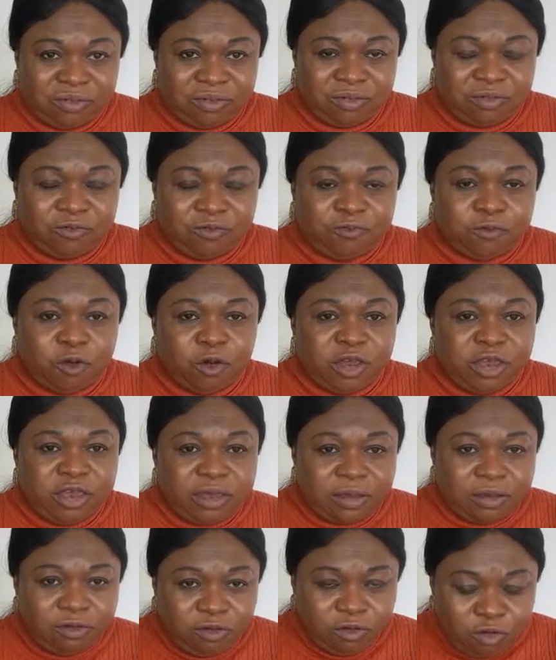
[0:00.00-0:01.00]
for
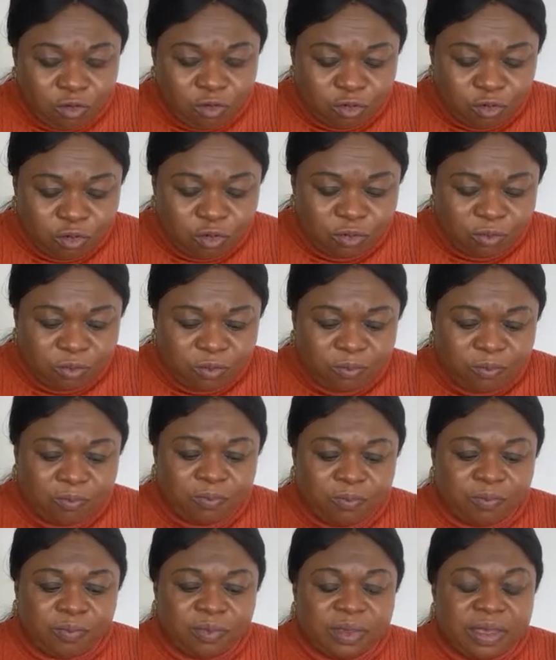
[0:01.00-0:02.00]
you
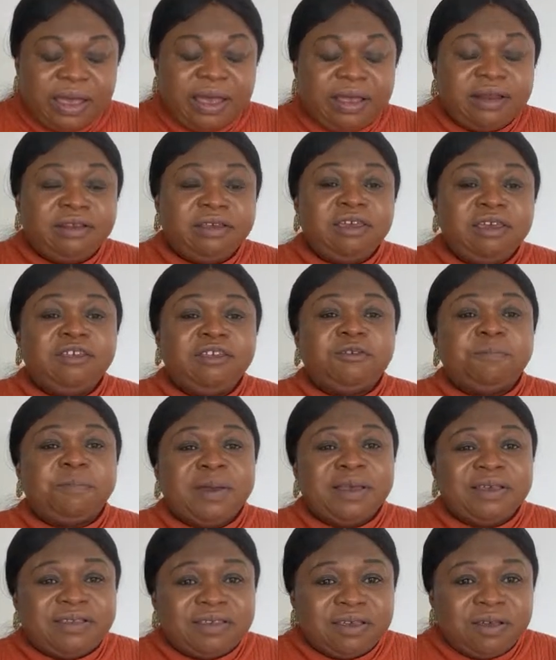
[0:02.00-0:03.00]
and each
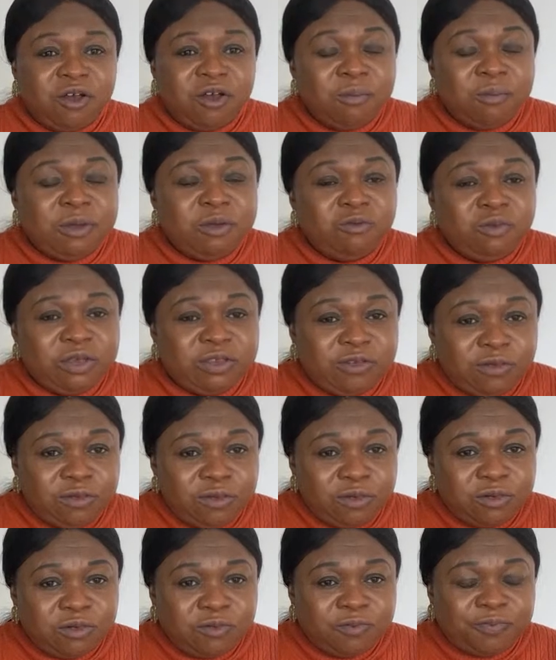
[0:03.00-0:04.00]
person coming with
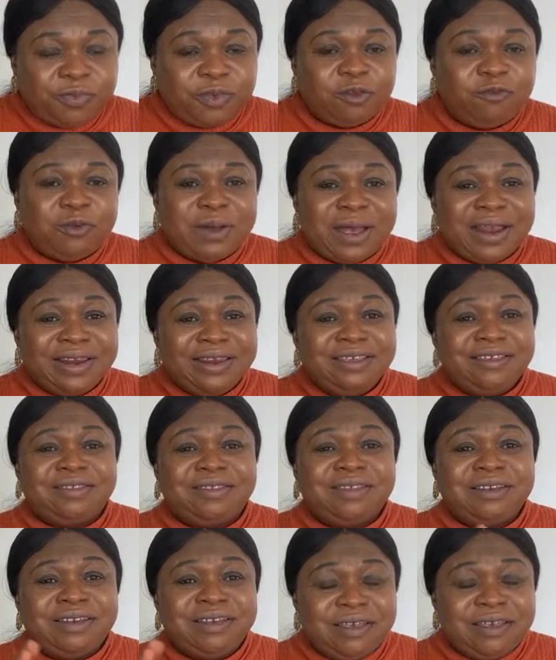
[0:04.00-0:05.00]
you for at least
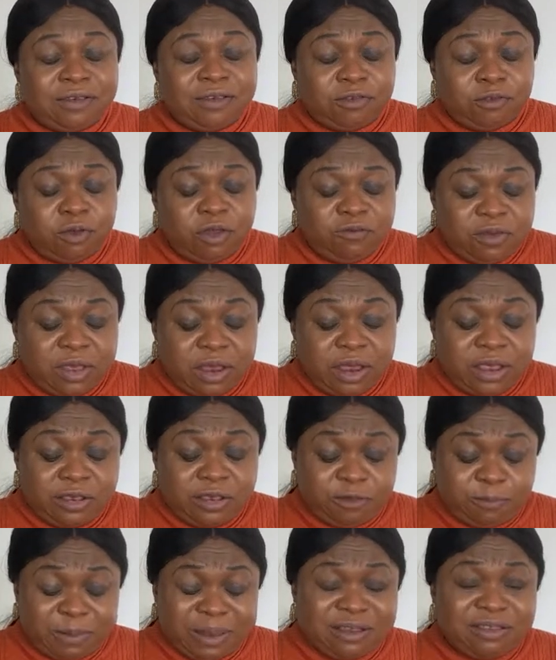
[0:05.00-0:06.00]
3 years. So if you're
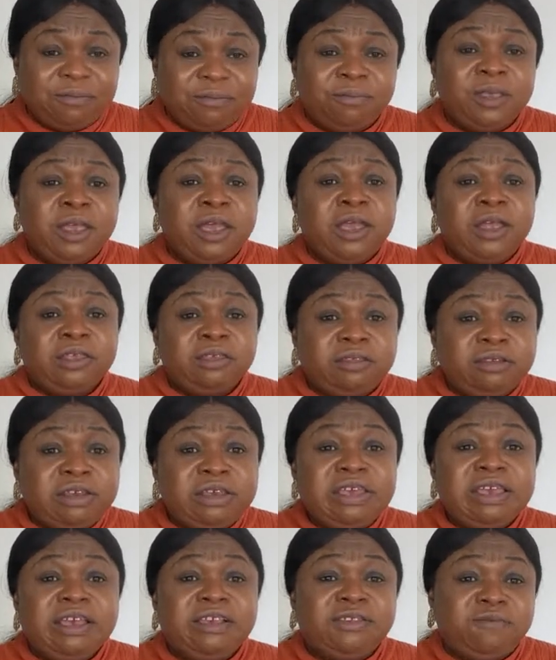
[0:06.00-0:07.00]
expecting 3
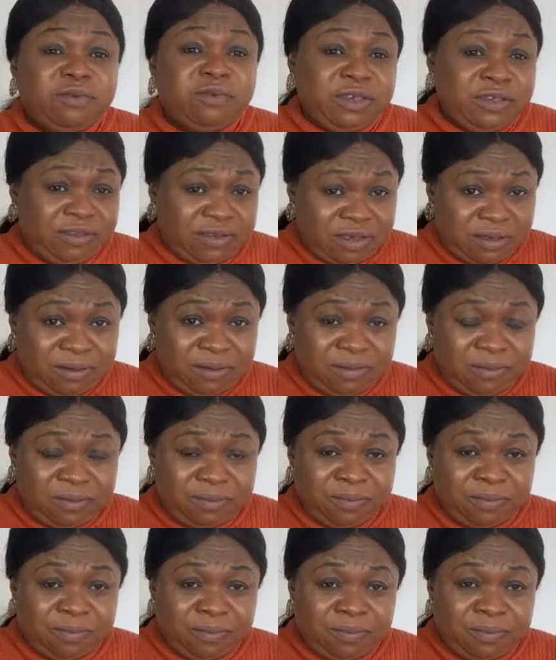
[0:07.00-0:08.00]
years visa,
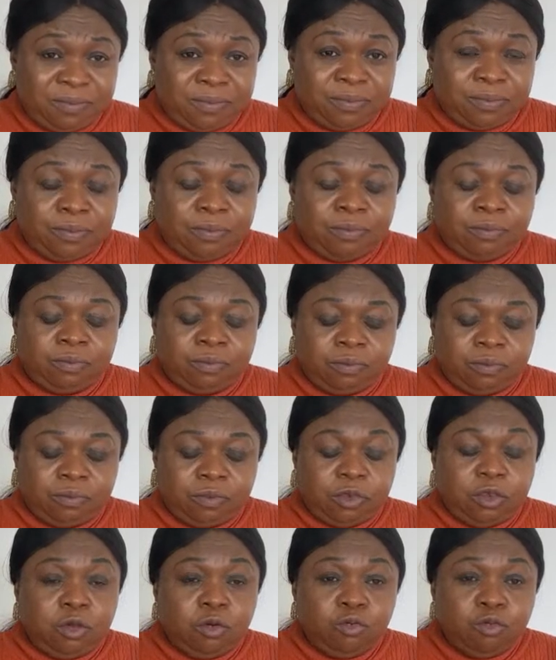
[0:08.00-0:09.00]

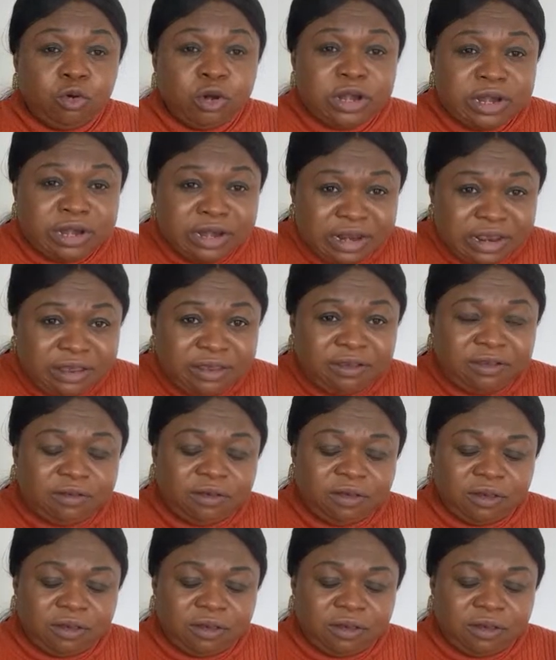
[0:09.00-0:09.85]
you would need